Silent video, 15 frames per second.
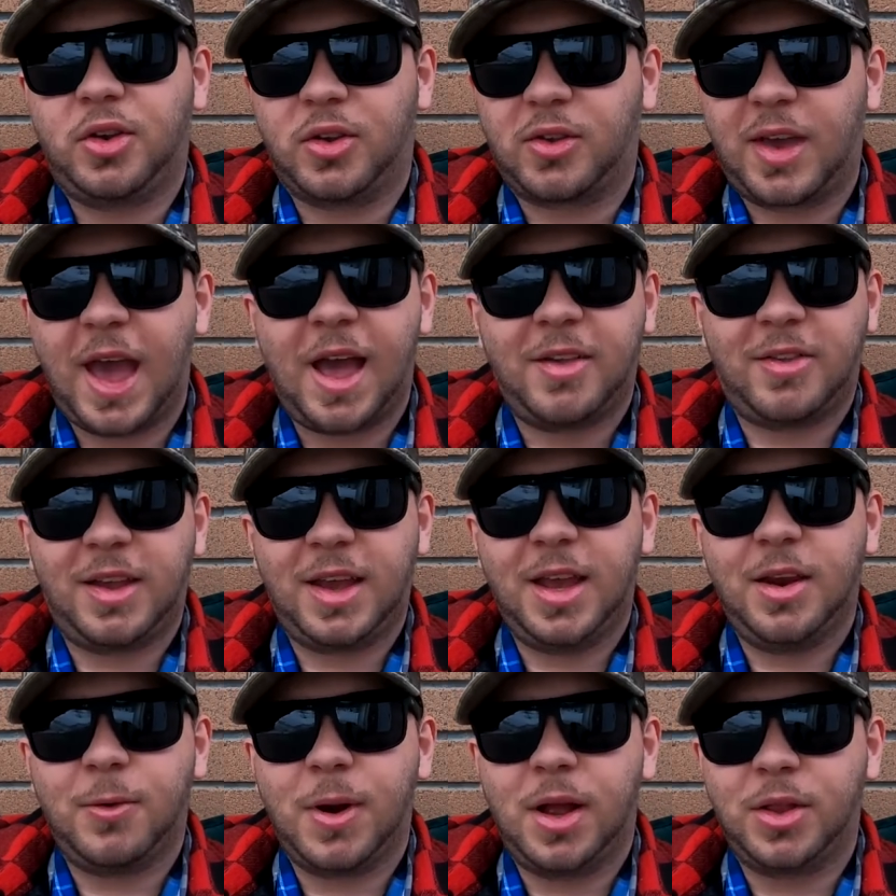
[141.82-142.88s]
just casting
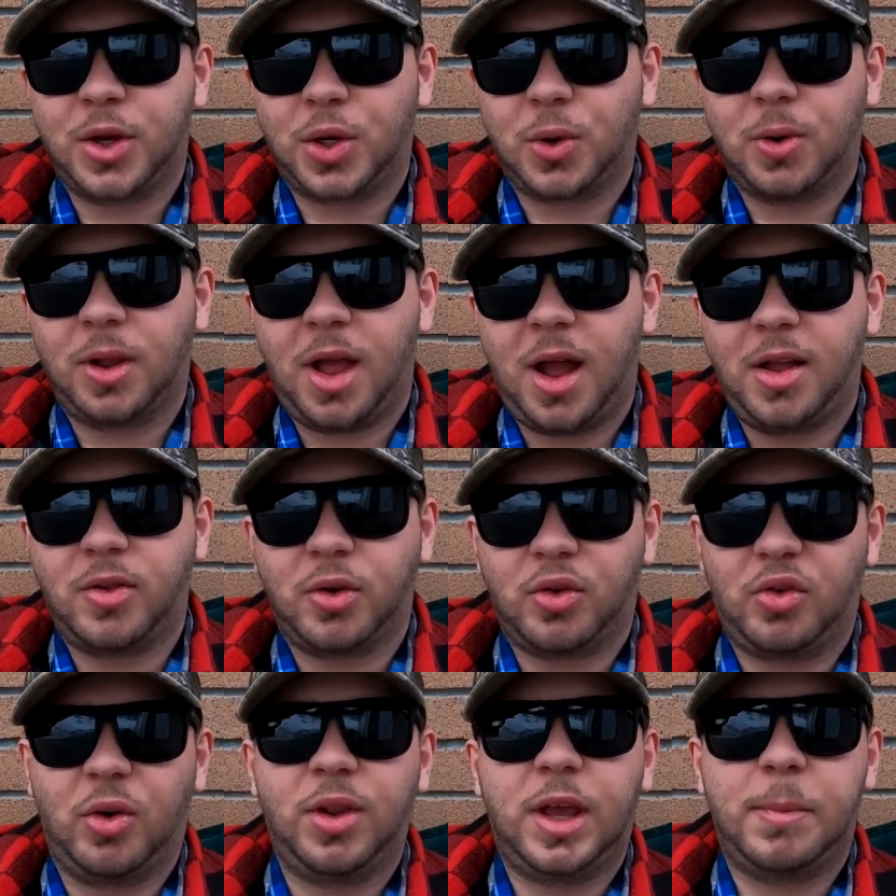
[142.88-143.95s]
it around the shorelines or
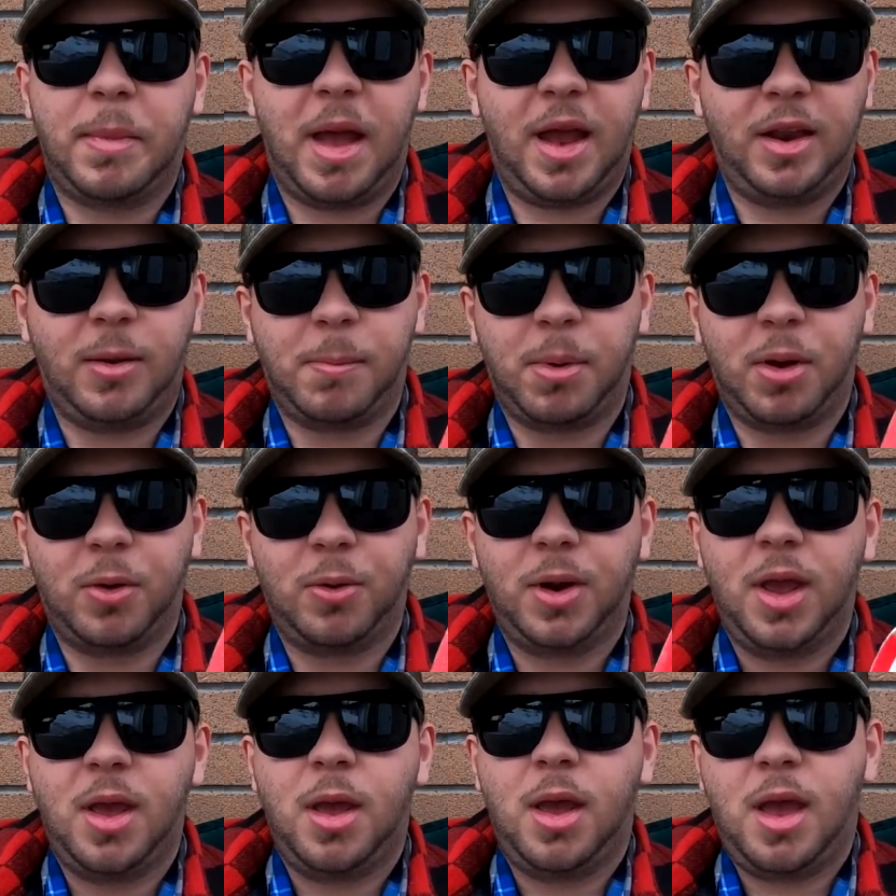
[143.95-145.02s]
trolling it behind a boat
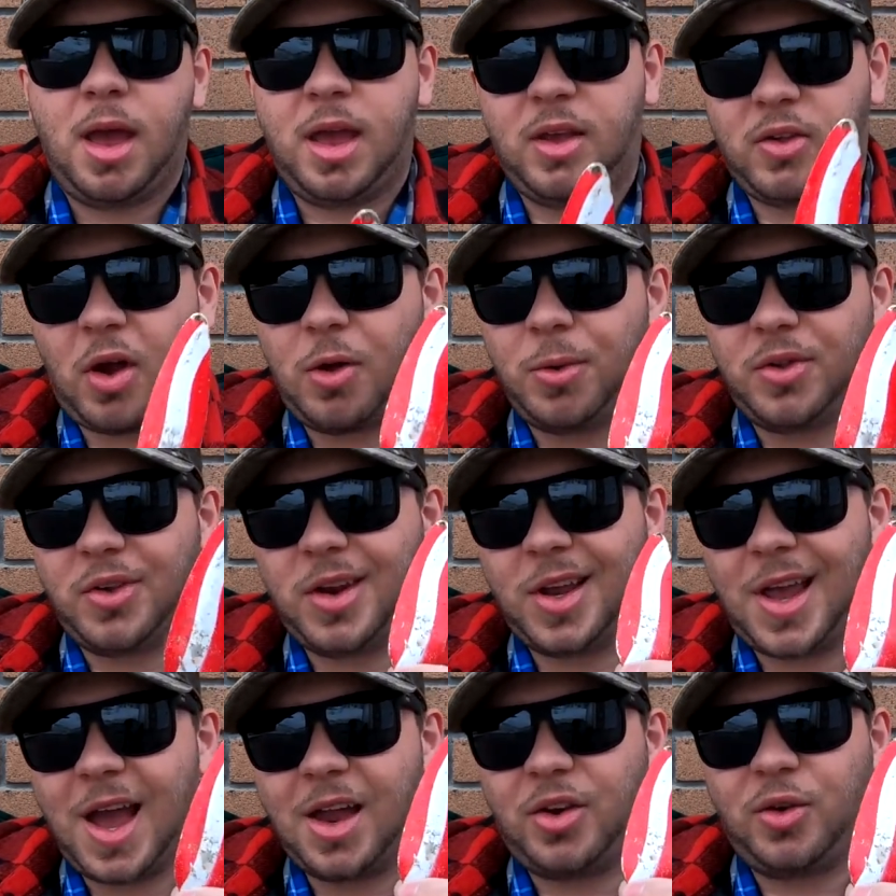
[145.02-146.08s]
is always going to
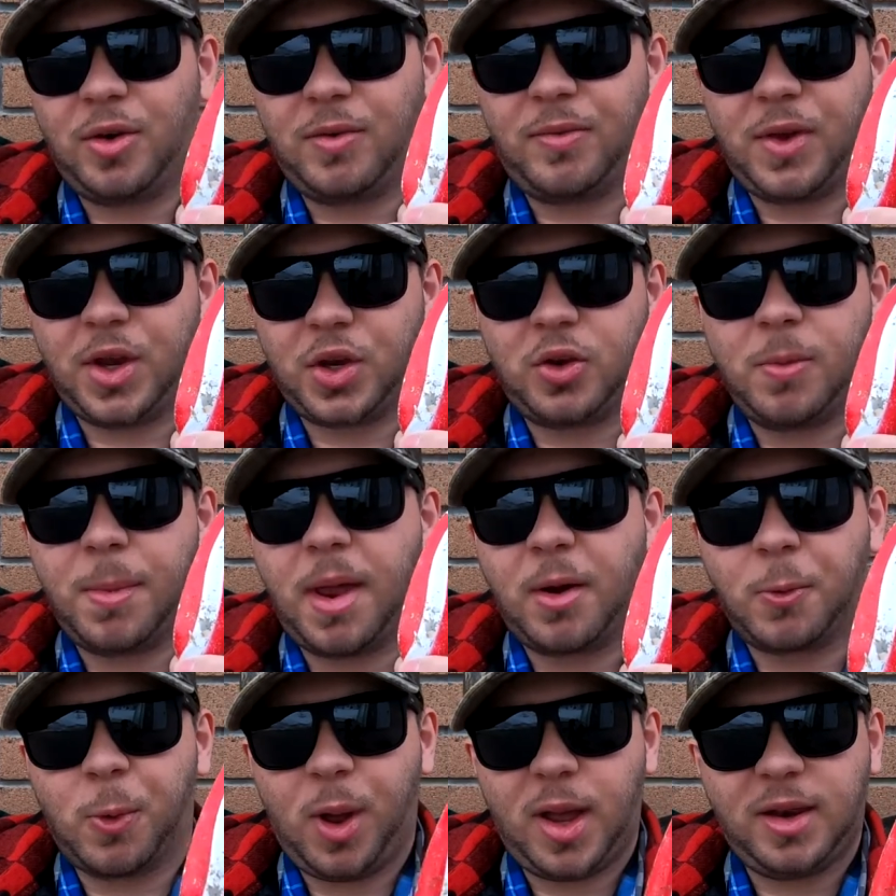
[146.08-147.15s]
catch you a fish no
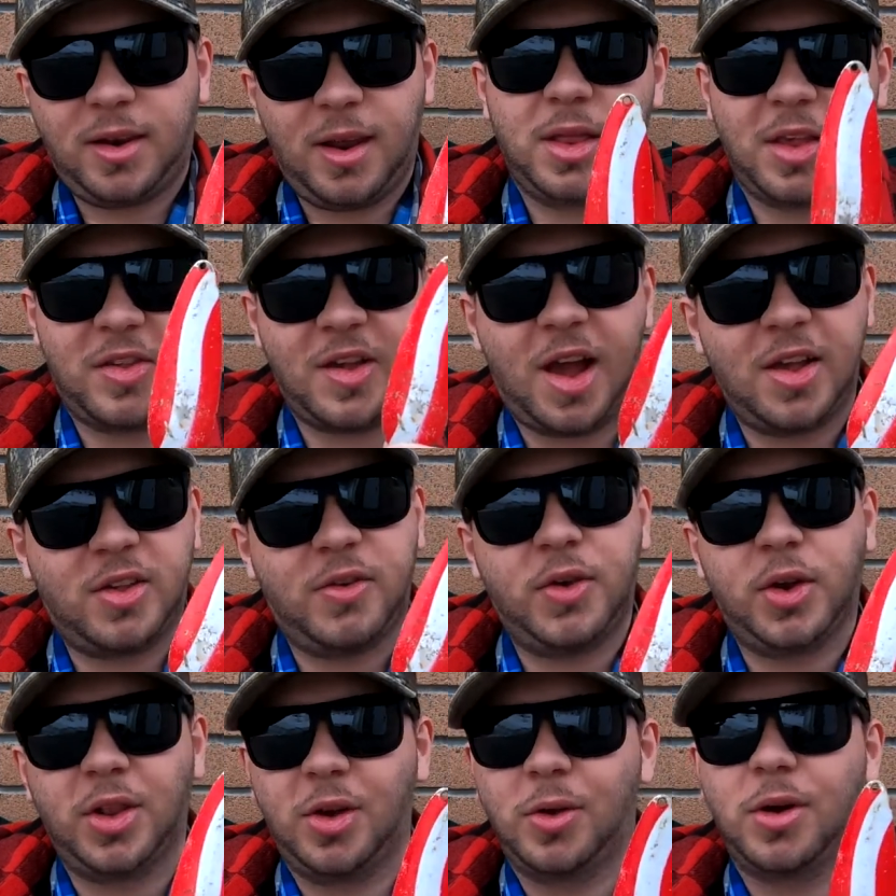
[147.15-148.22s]
matter what. The size of
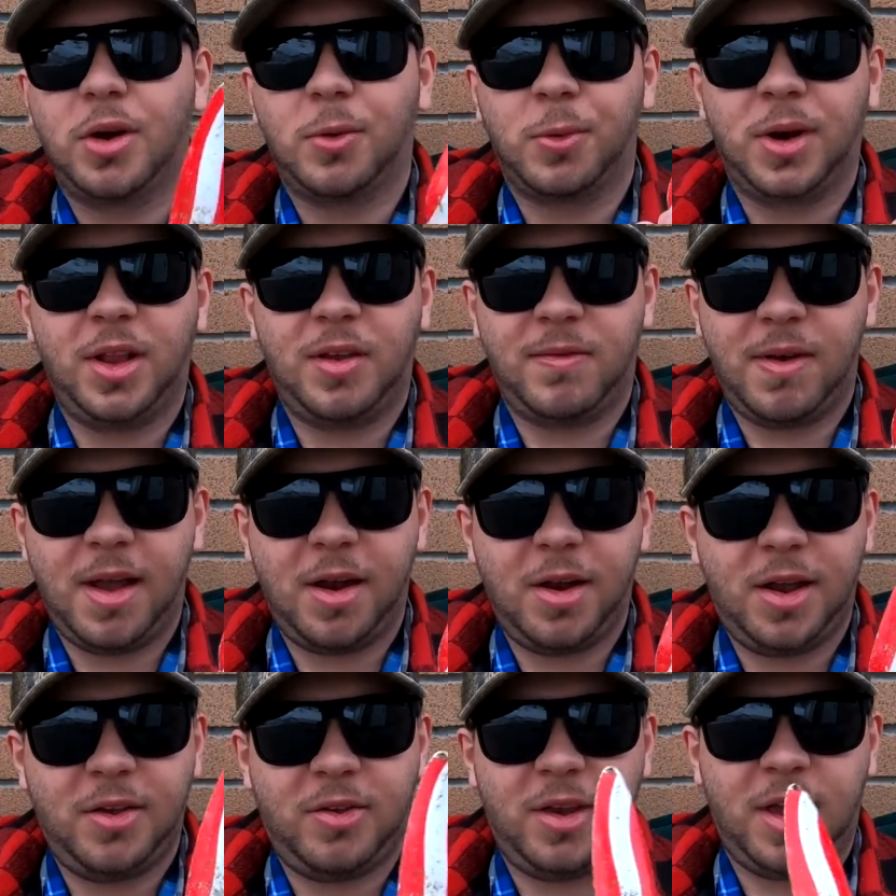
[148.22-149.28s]
your lure really
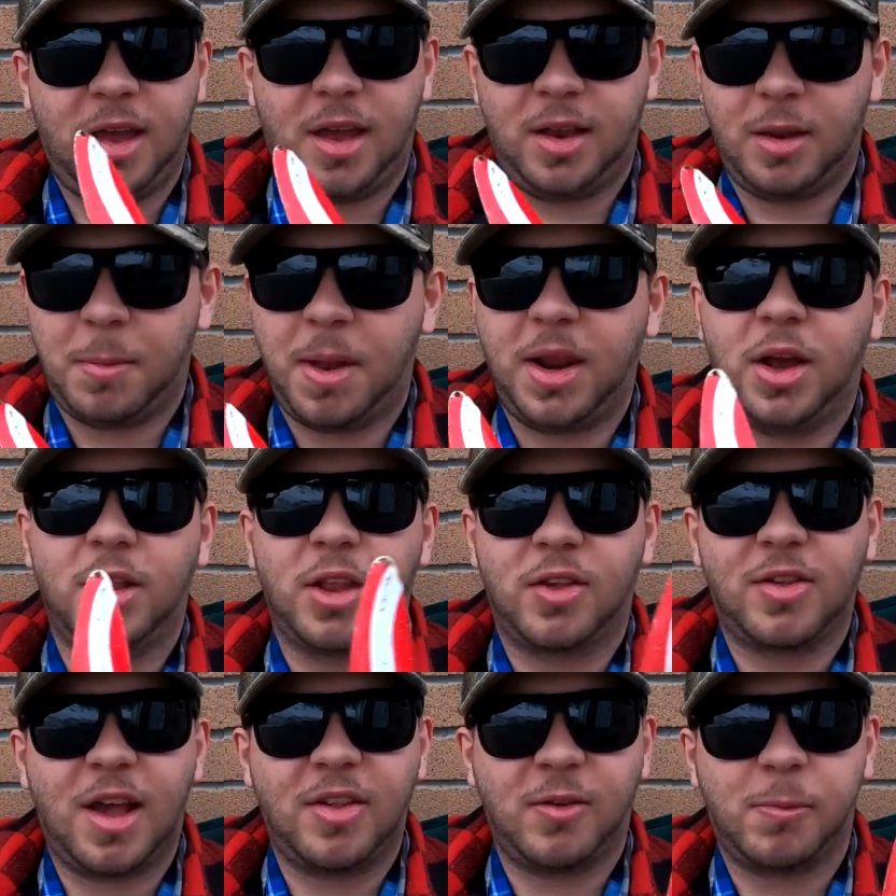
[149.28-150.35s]
varies depending on the
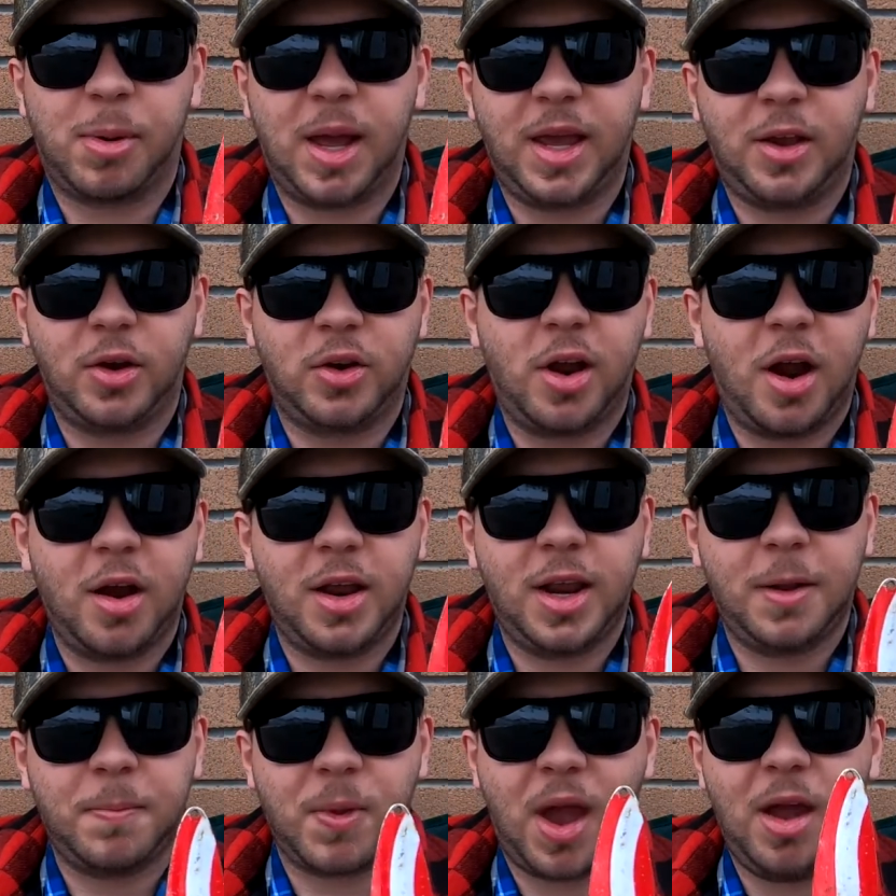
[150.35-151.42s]
size of pike you're
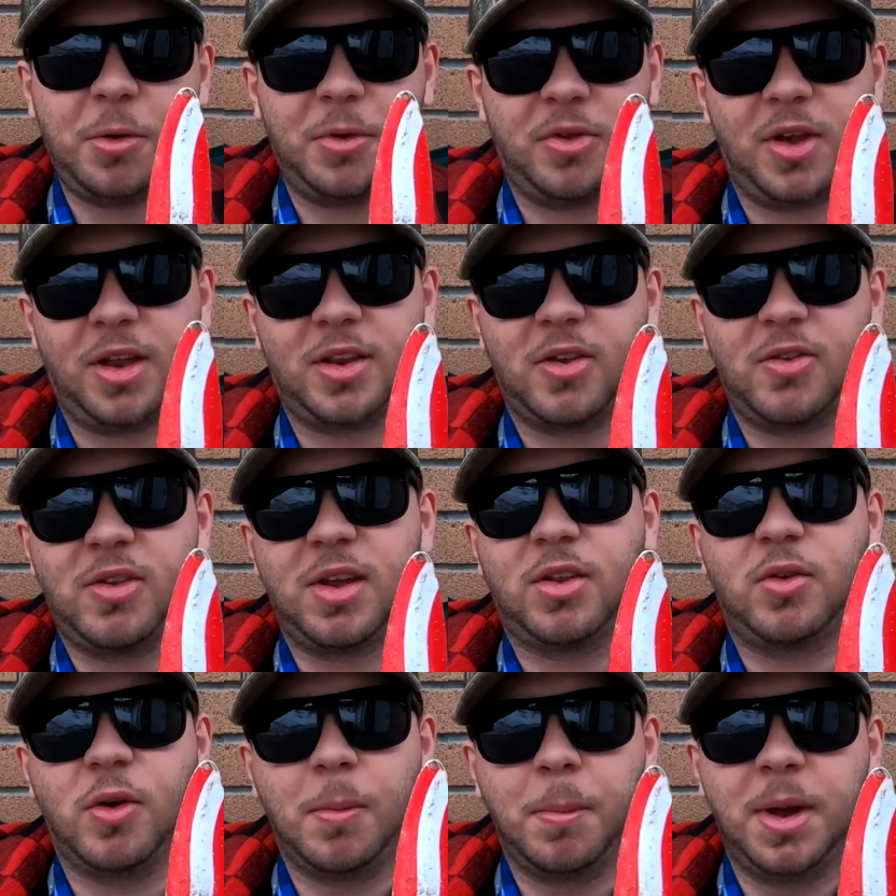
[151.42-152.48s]
targeting. I always like to stick
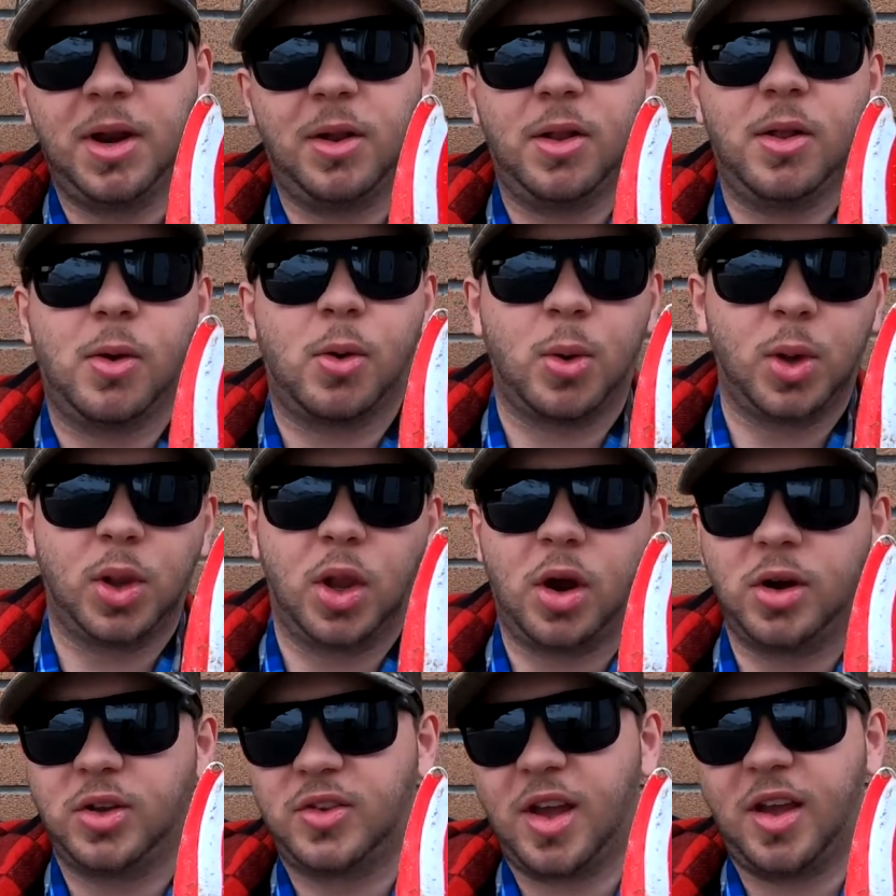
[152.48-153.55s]
to a middle or a
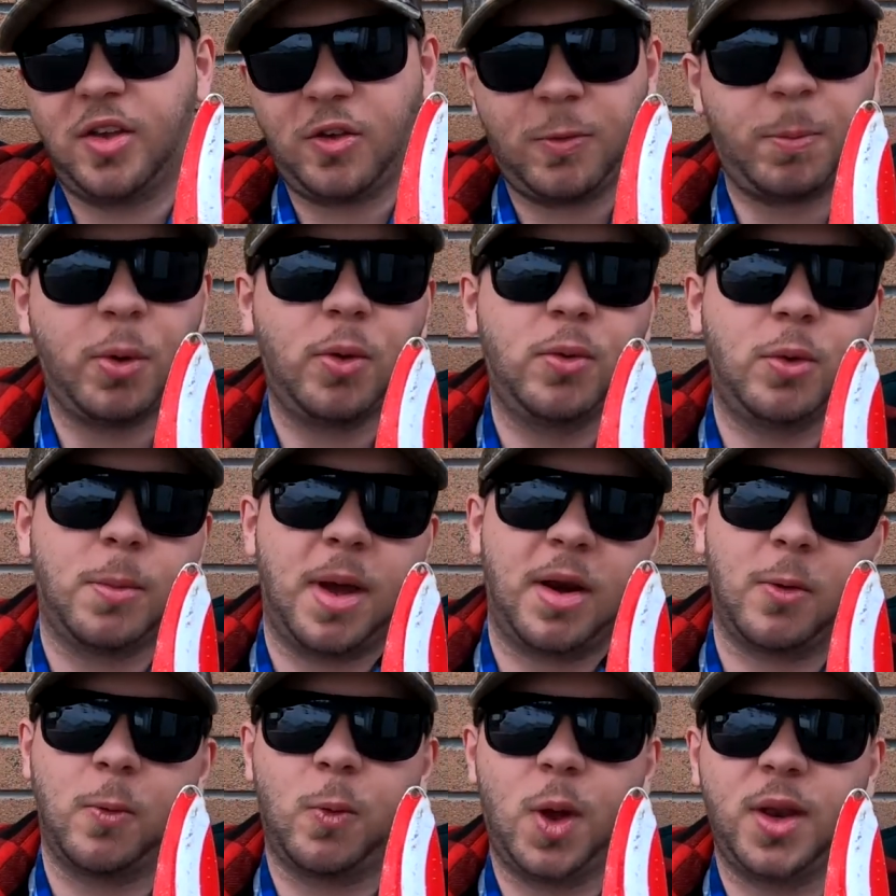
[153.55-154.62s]
large size spoon no
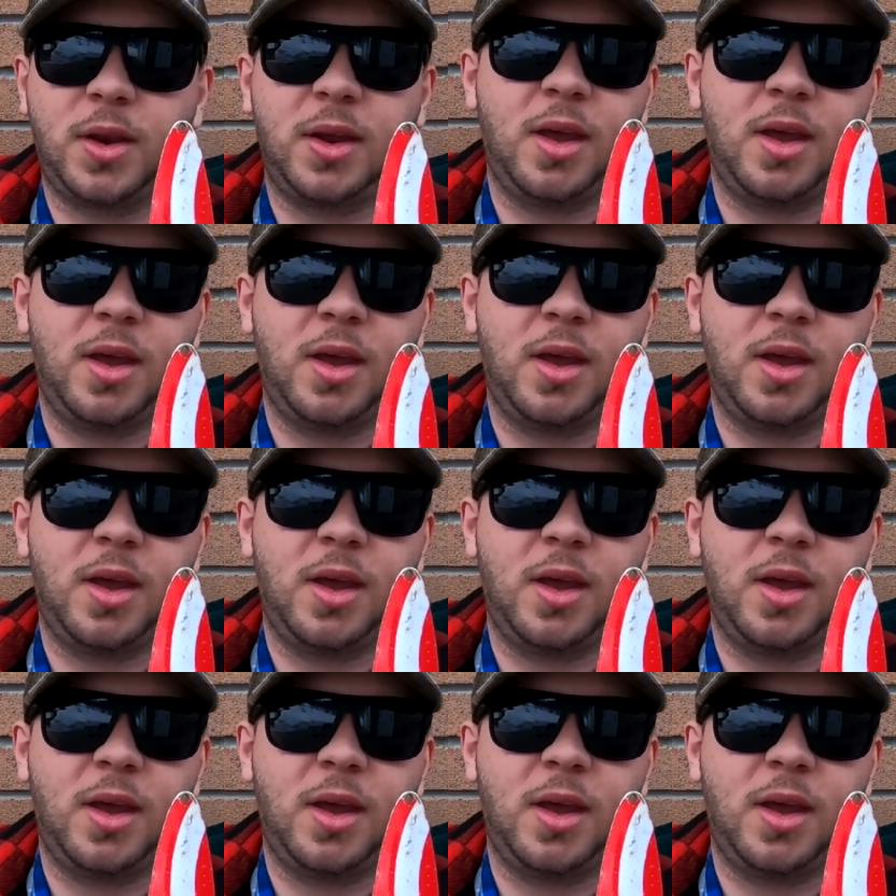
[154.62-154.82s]
matter what,